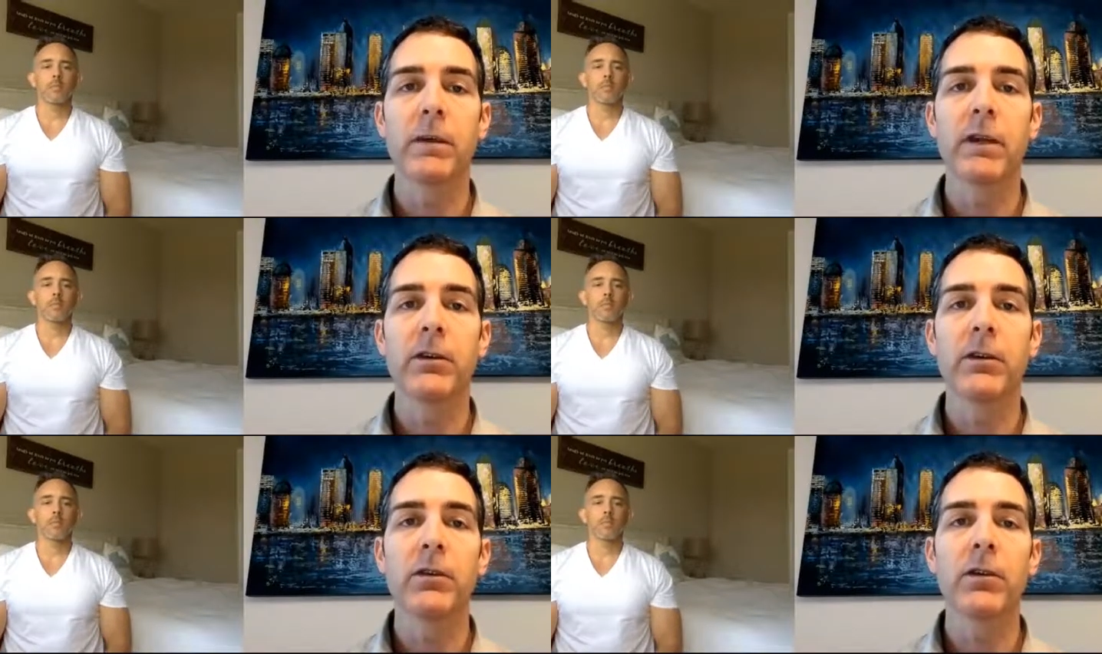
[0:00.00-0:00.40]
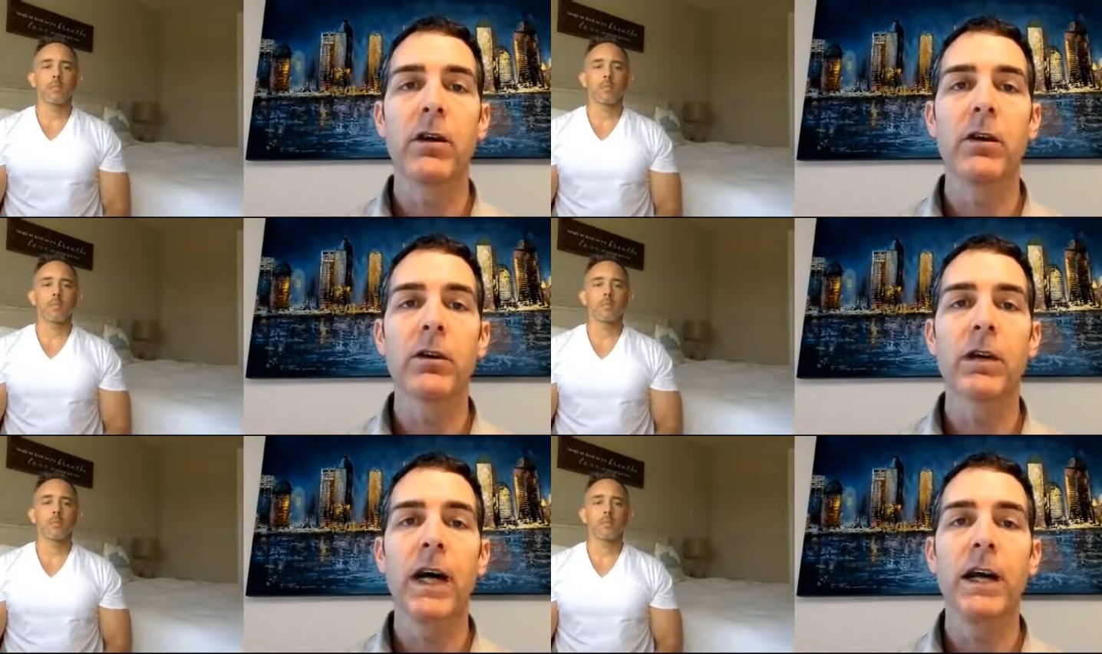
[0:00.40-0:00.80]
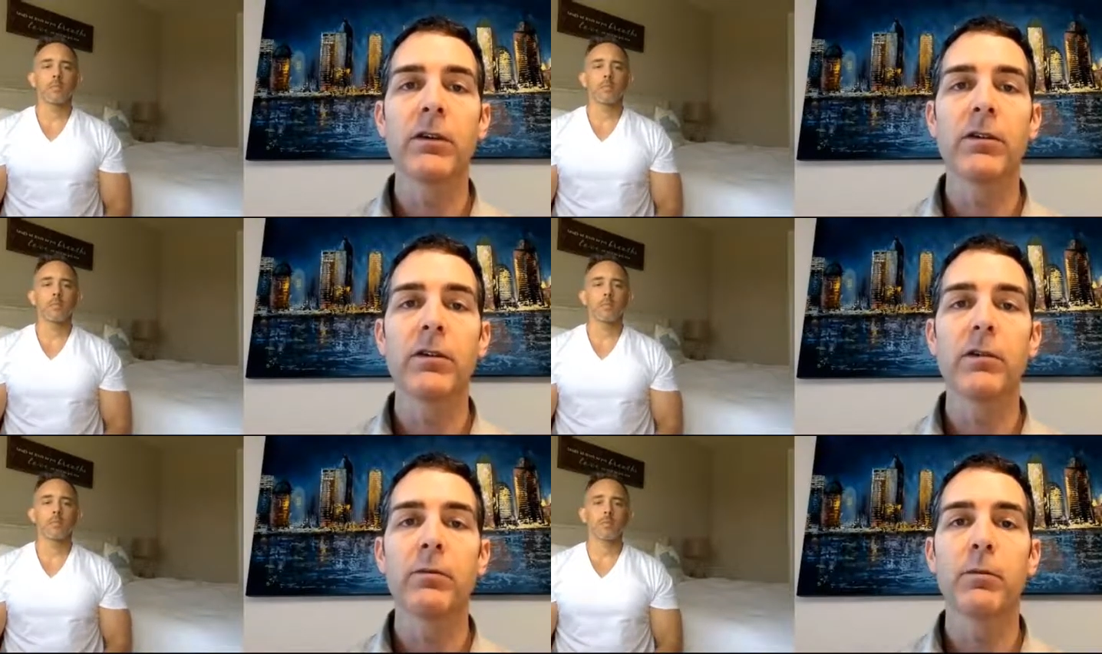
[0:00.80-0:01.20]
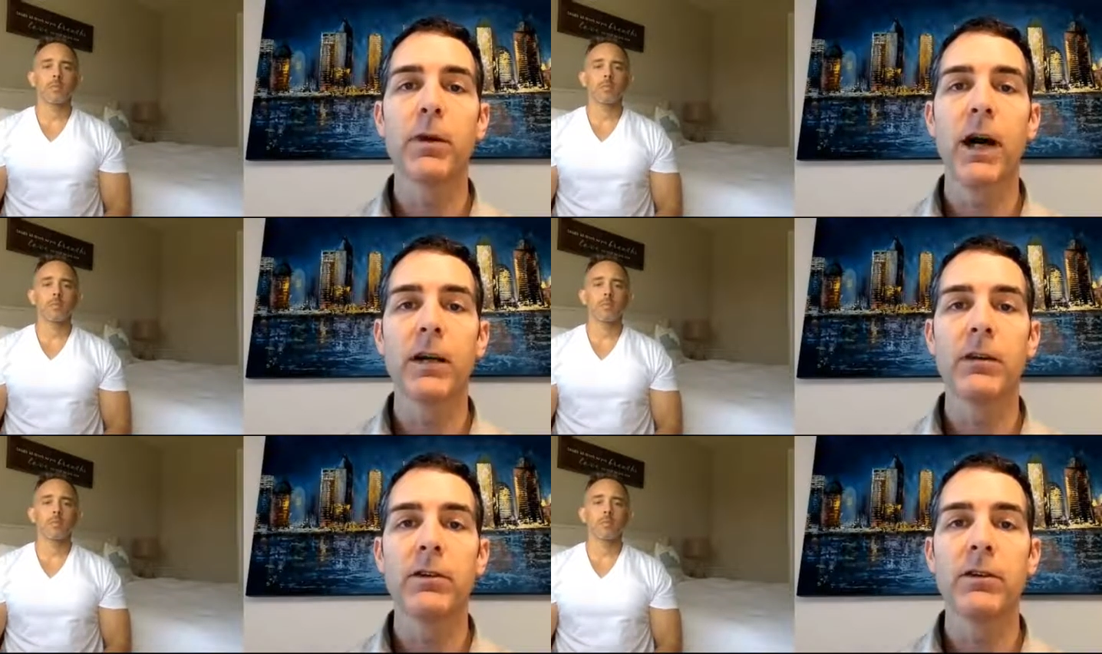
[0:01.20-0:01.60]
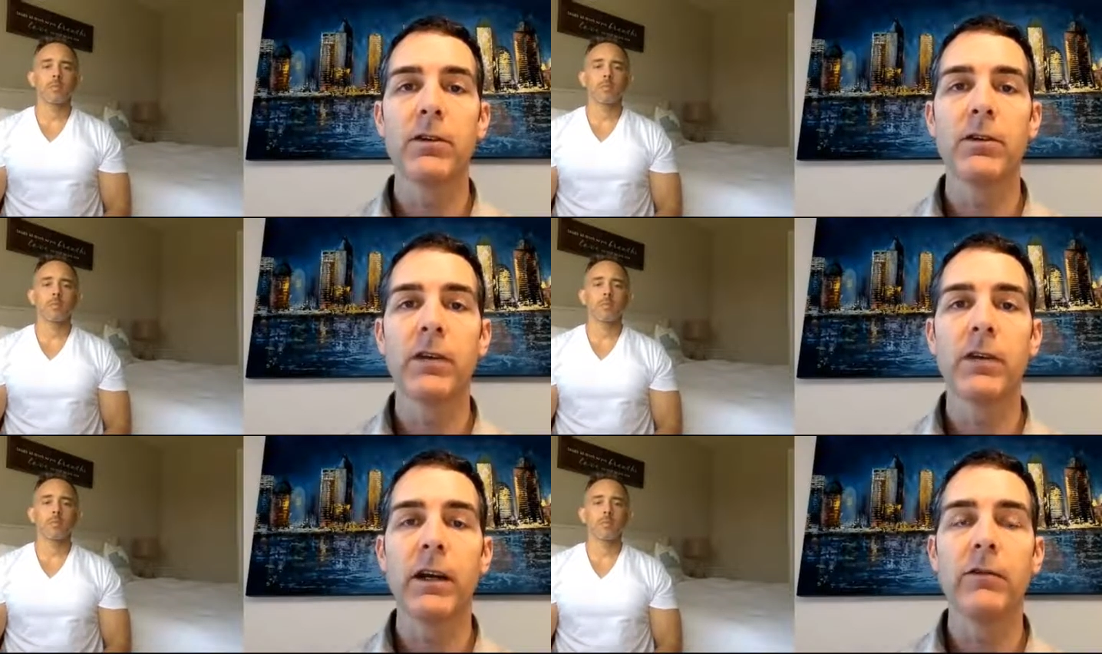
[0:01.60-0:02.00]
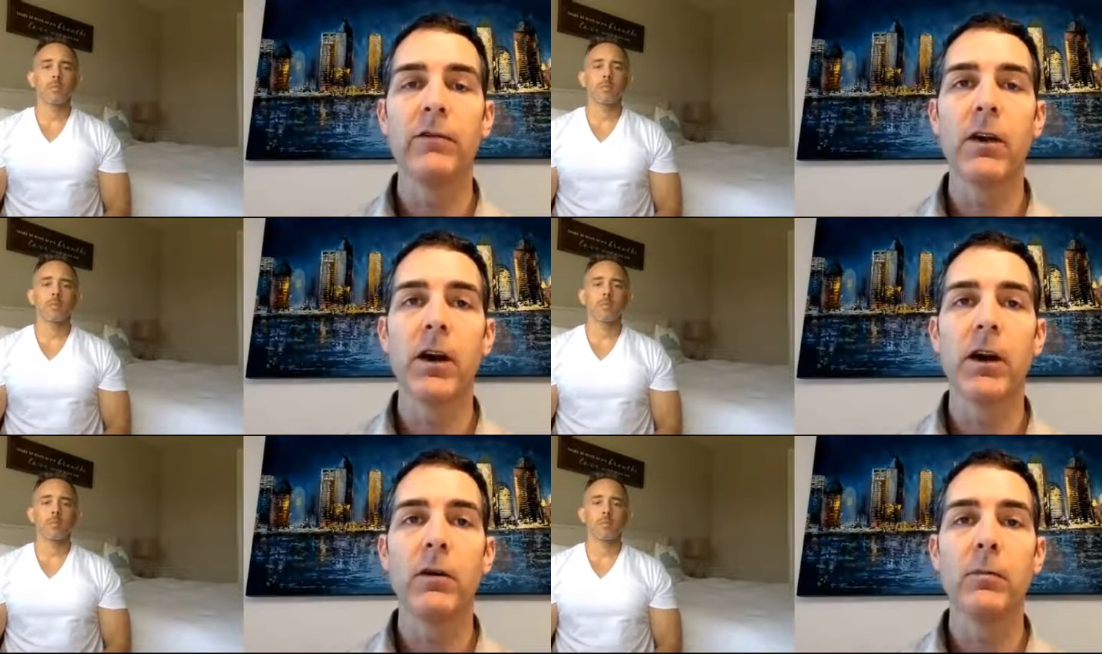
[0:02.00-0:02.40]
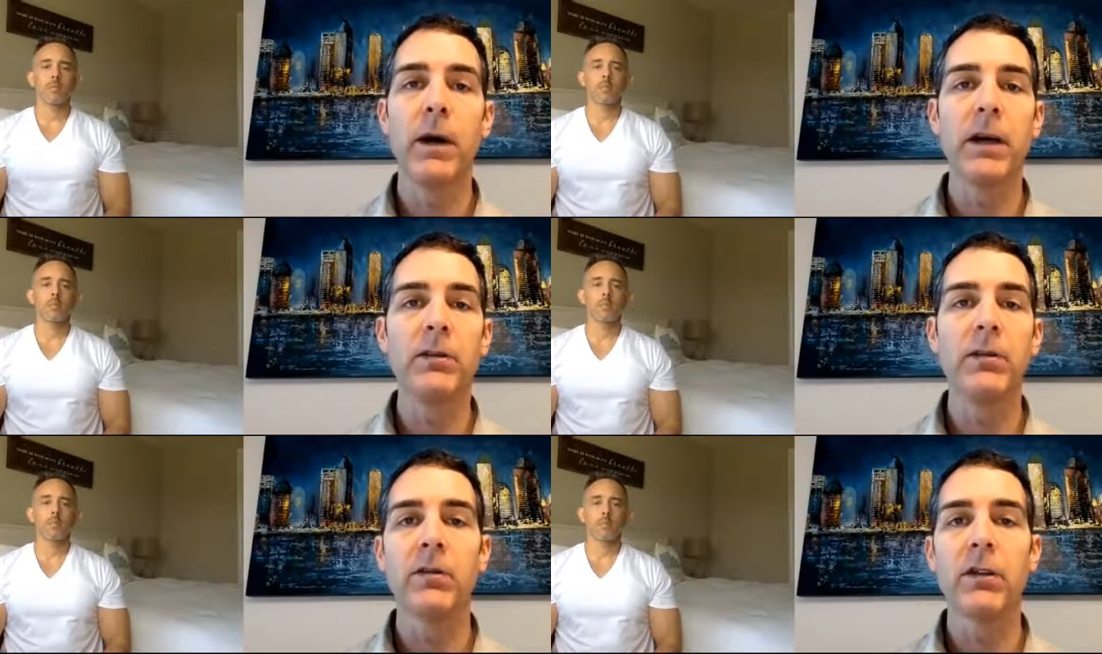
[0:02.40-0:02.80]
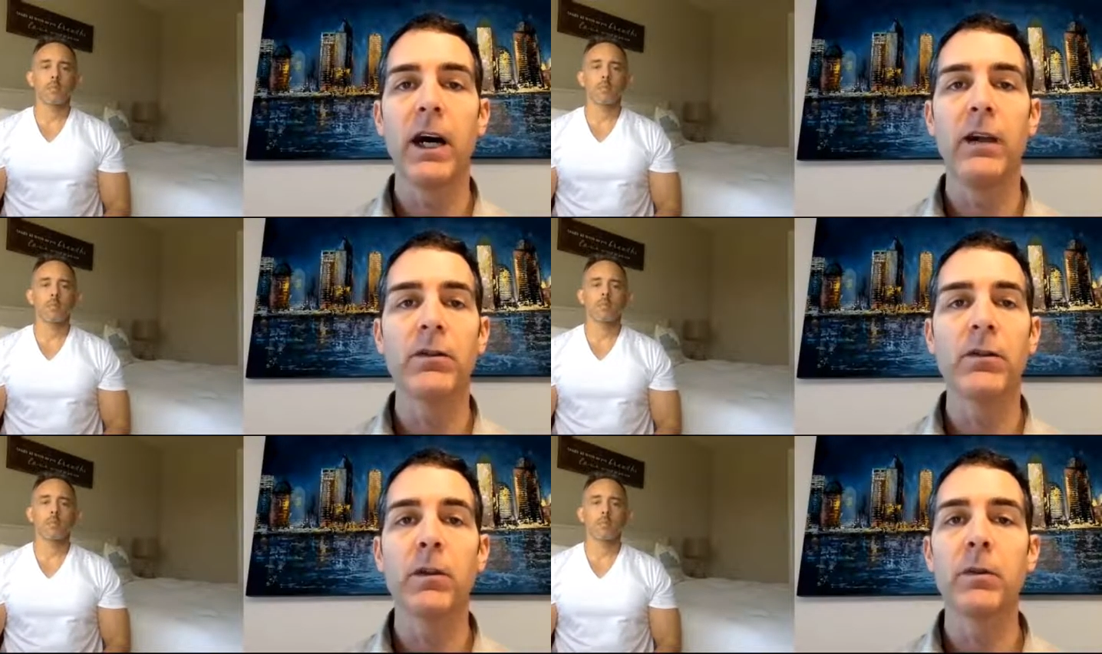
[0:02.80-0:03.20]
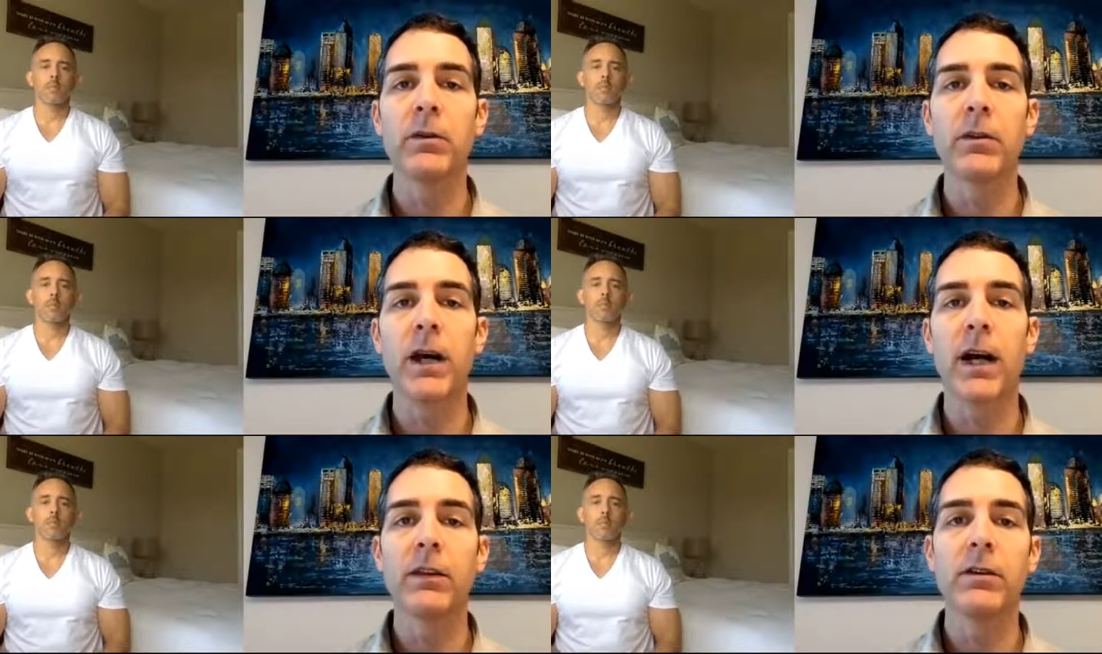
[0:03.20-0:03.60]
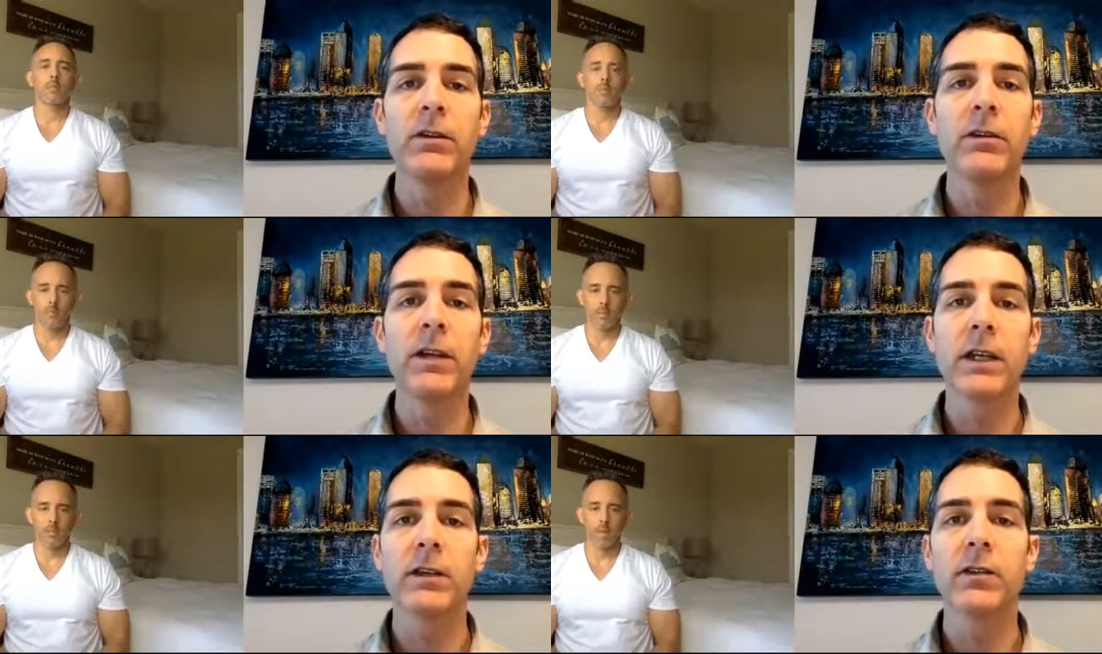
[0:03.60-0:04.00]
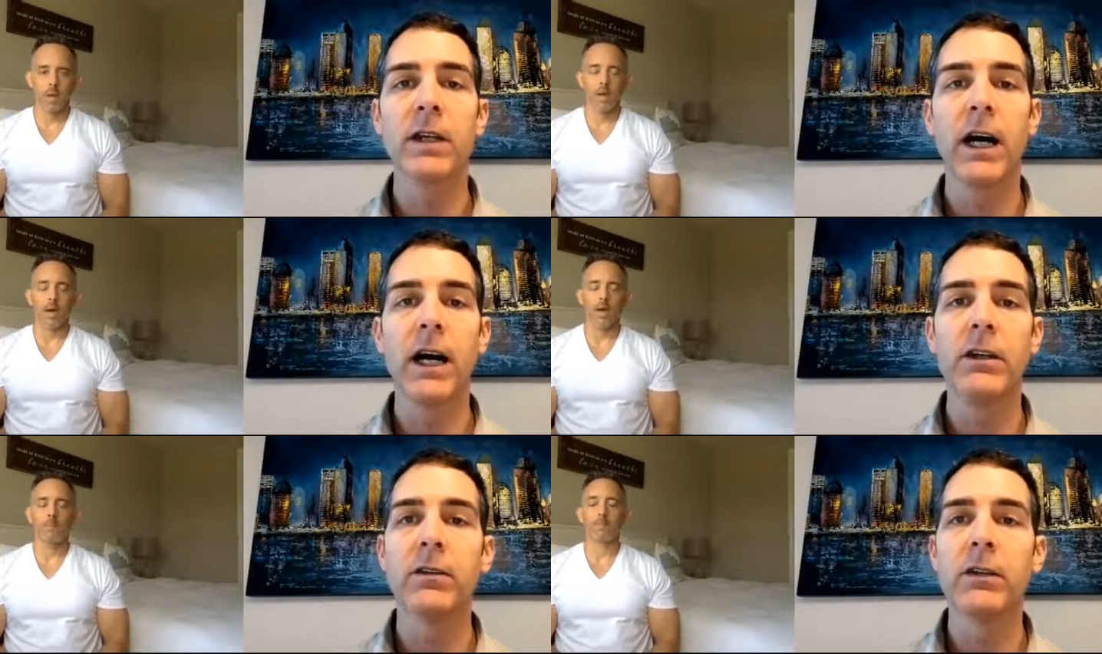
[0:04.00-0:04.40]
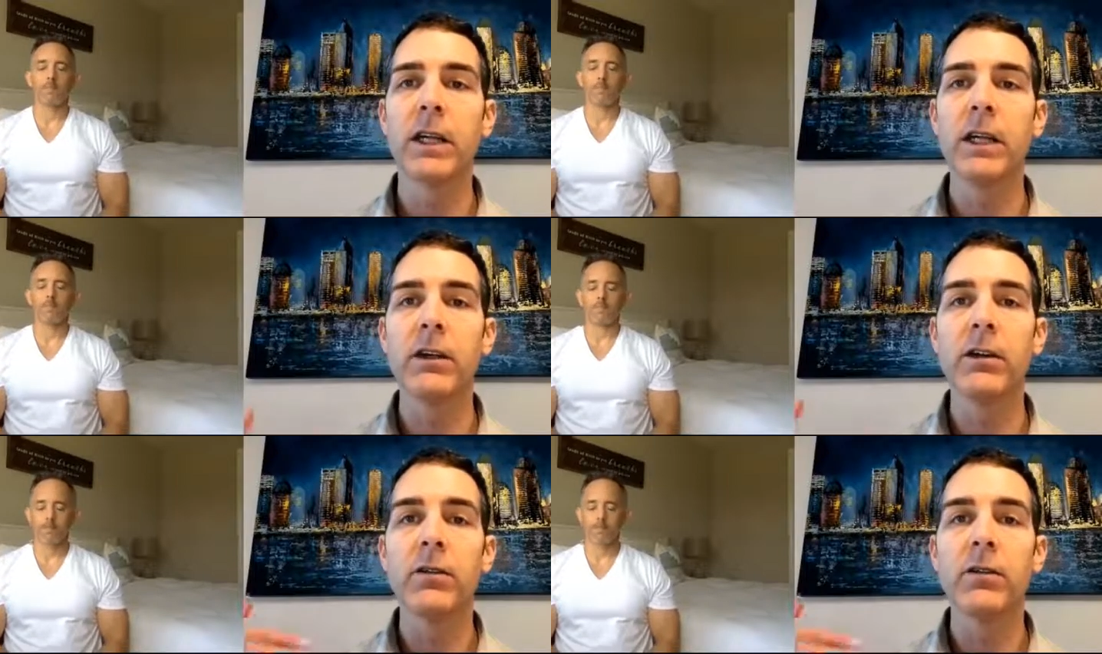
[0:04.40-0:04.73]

Speaker 1: I mean, because there's all kinds of processes that involve pesticides, herbicides, insecticides, and